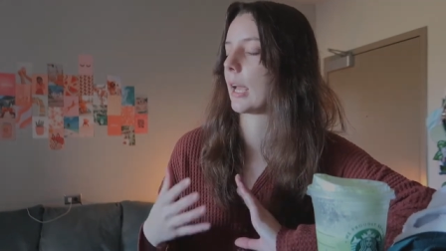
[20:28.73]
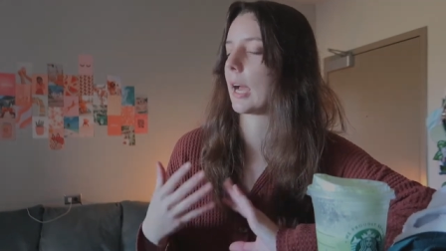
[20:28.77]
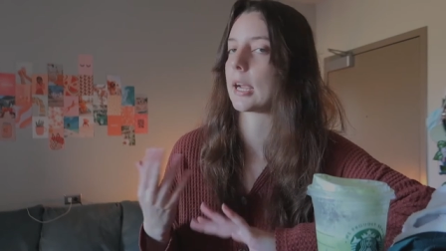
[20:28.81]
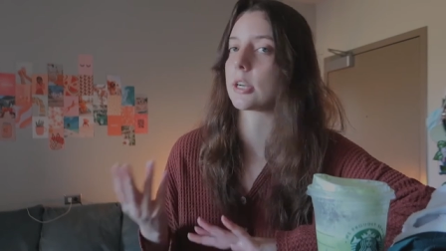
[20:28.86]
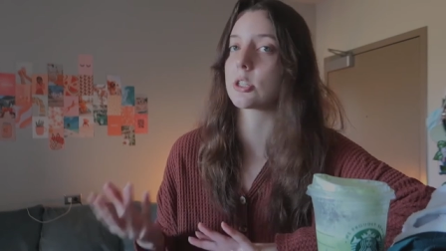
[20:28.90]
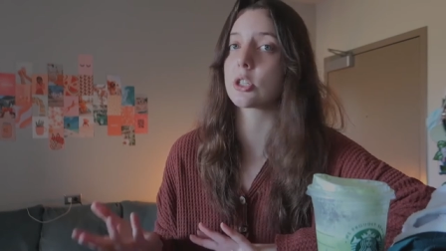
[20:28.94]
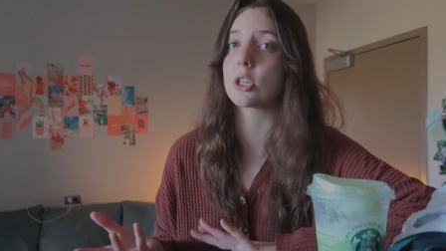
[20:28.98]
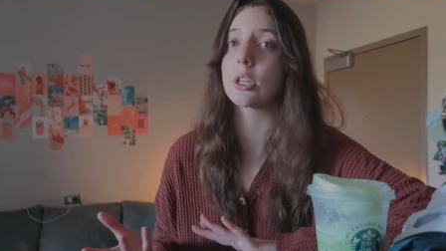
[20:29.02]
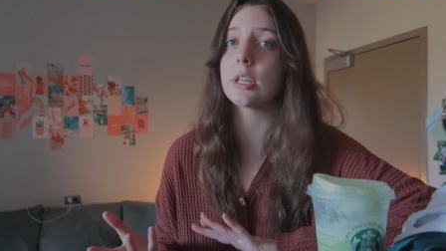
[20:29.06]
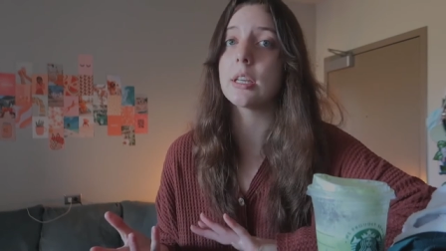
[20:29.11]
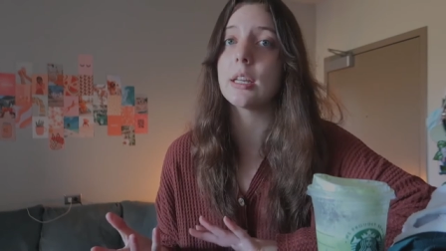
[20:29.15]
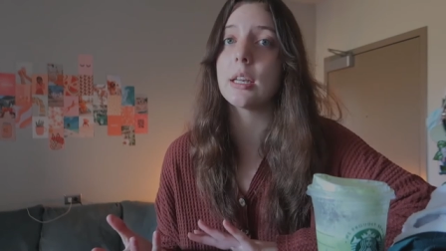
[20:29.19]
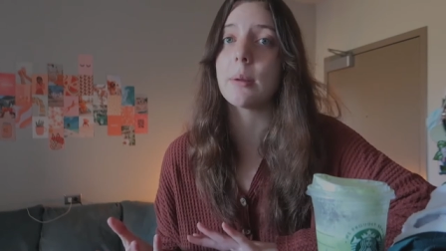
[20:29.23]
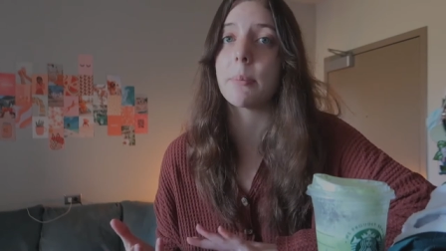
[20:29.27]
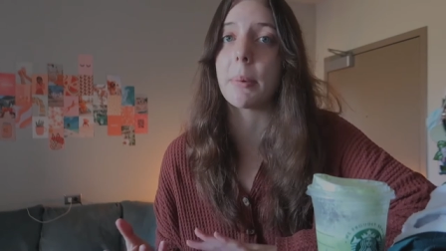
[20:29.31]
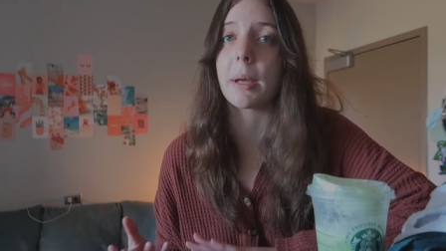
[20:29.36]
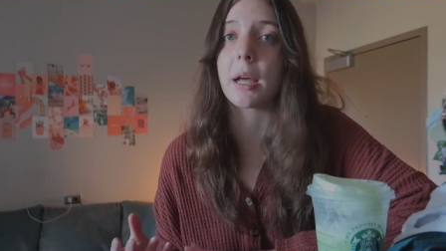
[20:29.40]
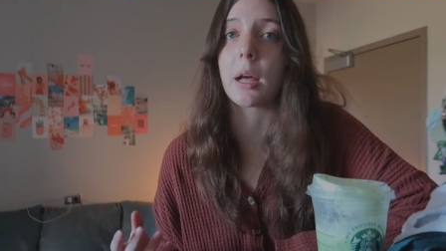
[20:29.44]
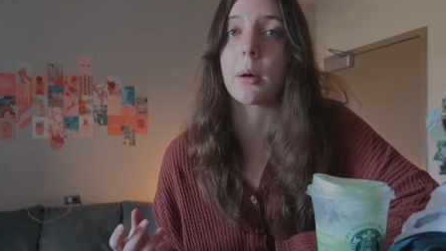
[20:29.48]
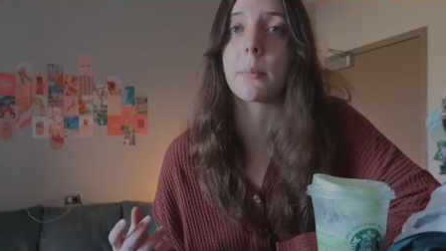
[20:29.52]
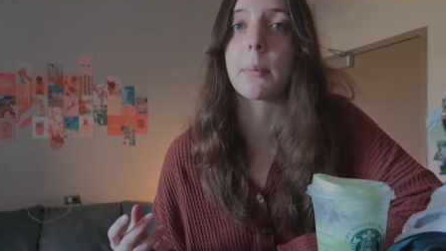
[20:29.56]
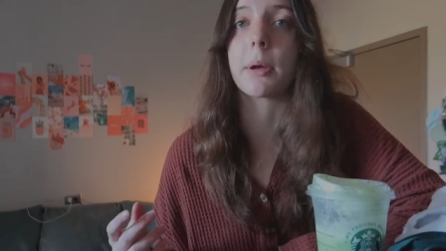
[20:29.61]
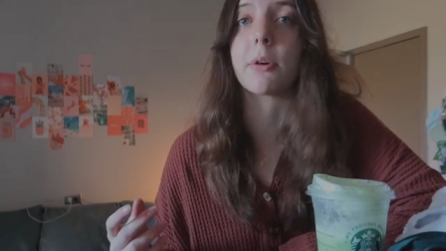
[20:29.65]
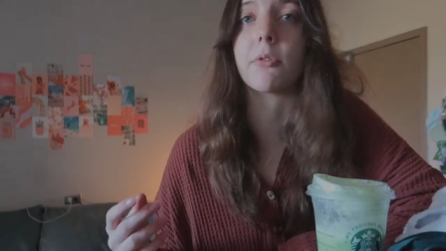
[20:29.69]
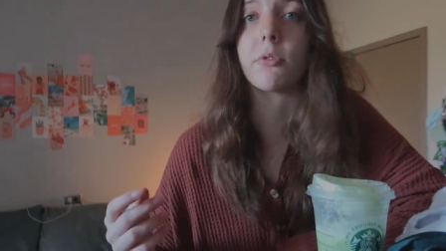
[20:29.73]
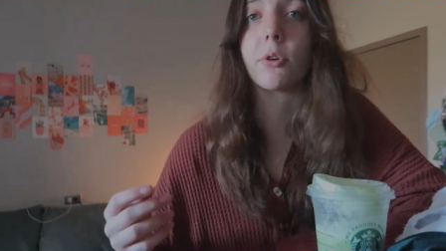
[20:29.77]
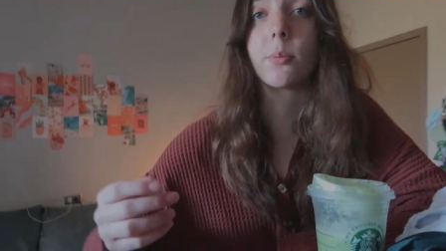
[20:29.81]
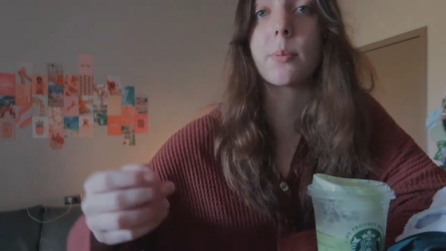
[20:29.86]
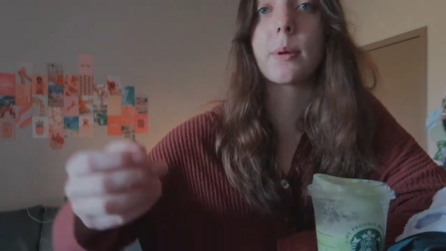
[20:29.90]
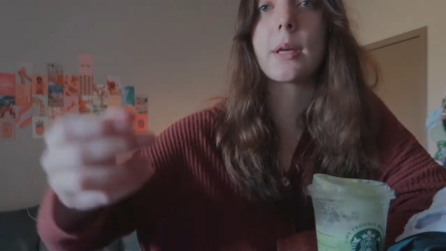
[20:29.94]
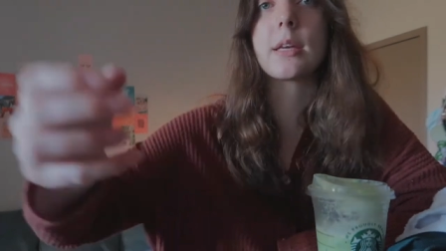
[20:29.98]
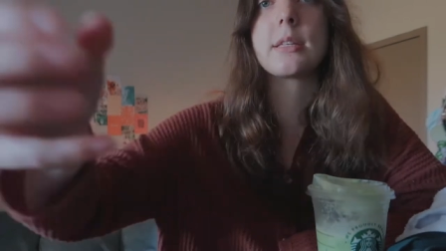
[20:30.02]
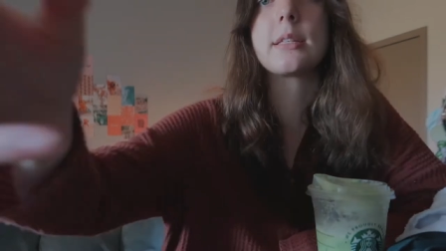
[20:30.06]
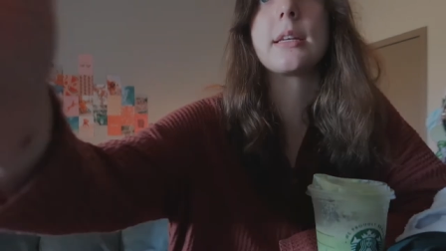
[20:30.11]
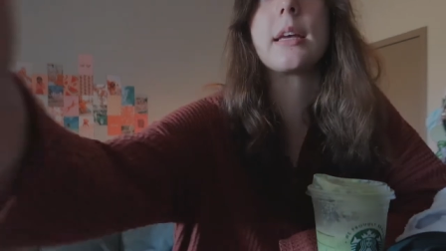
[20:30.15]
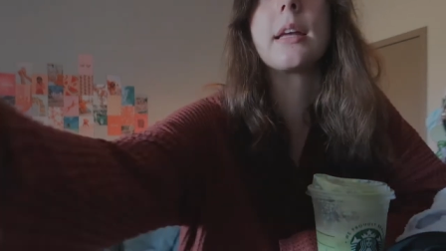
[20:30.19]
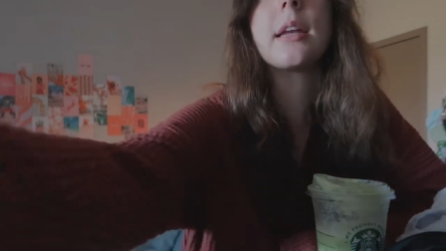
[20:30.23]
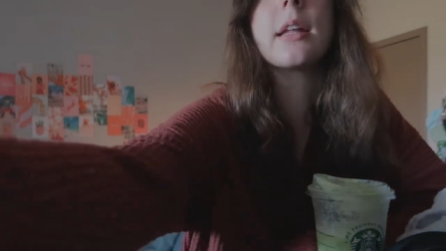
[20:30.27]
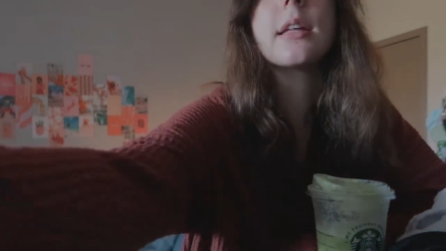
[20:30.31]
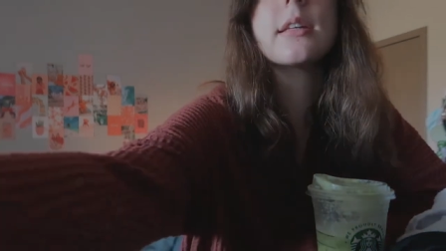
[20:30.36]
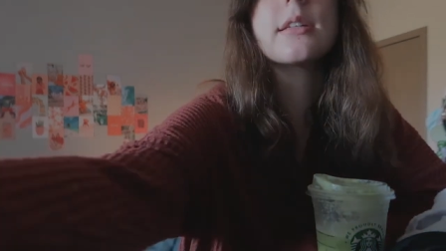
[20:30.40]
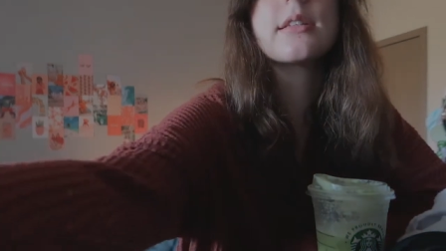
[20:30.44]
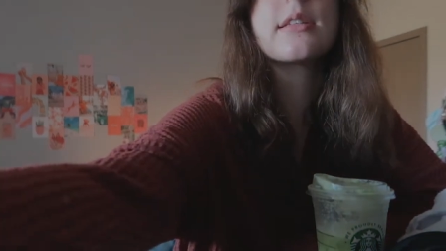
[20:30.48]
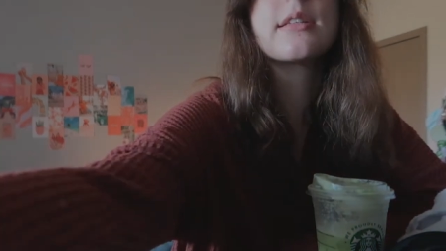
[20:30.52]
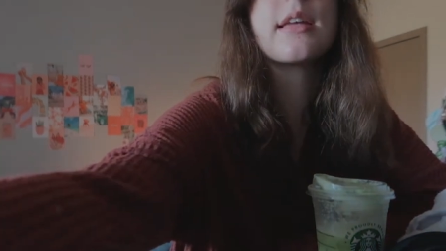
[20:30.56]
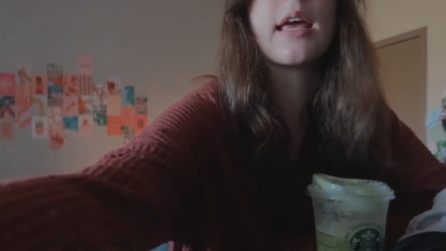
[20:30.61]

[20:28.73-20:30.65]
I actually need to pick up my room because it is